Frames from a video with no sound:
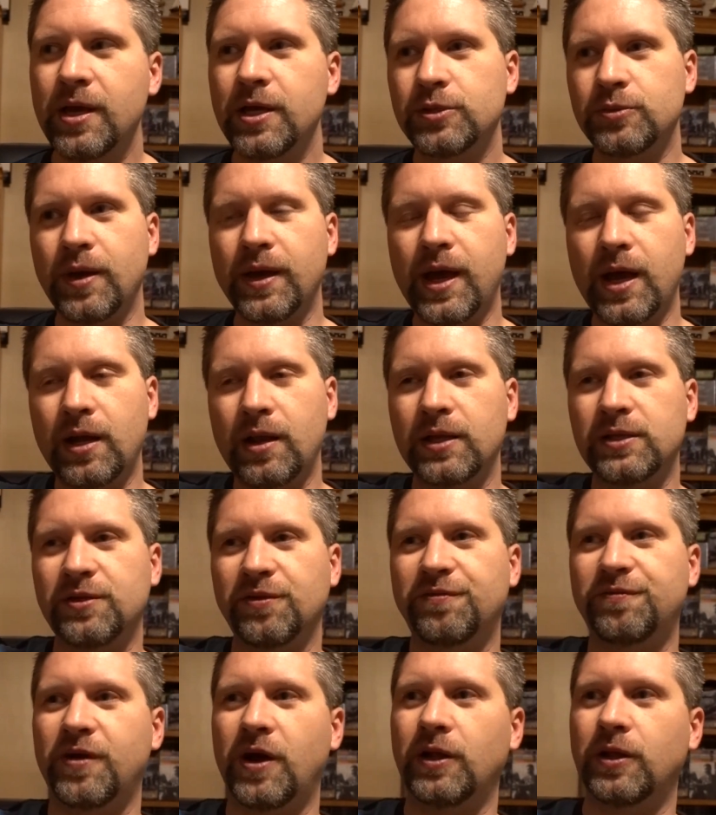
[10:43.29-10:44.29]
So I kind of like to
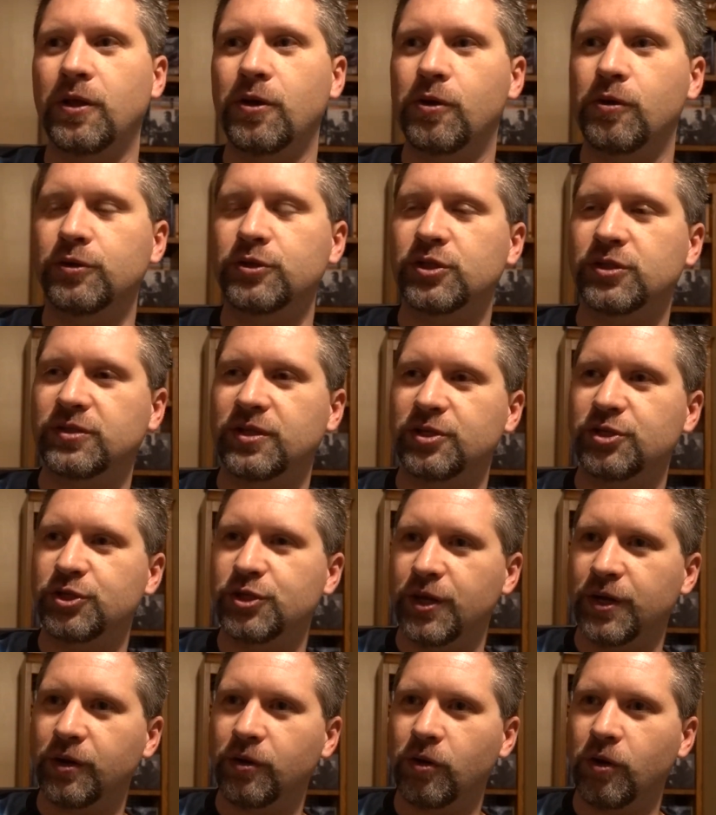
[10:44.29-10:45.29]
follow just a
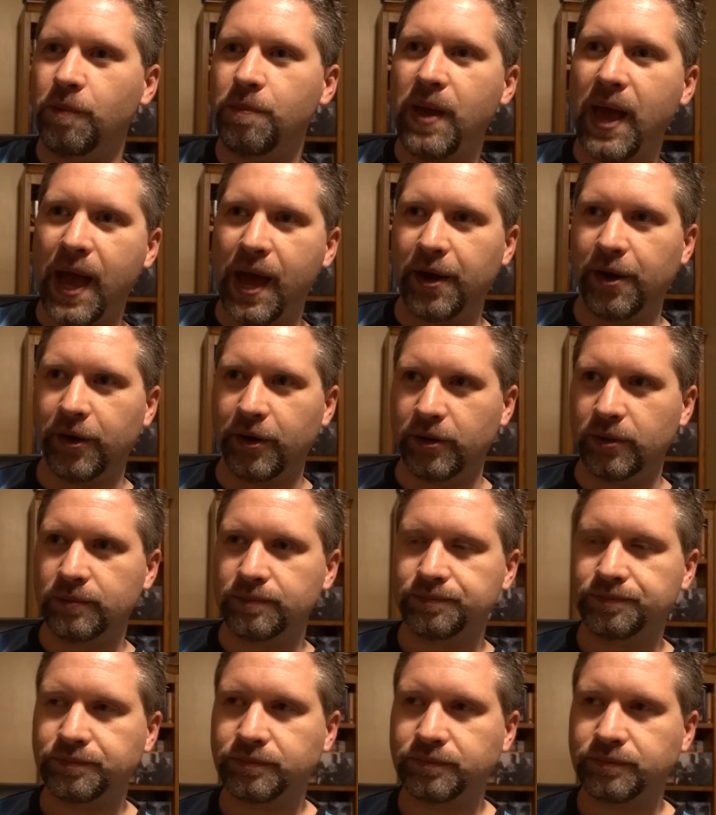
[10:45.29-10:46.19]
general pattern,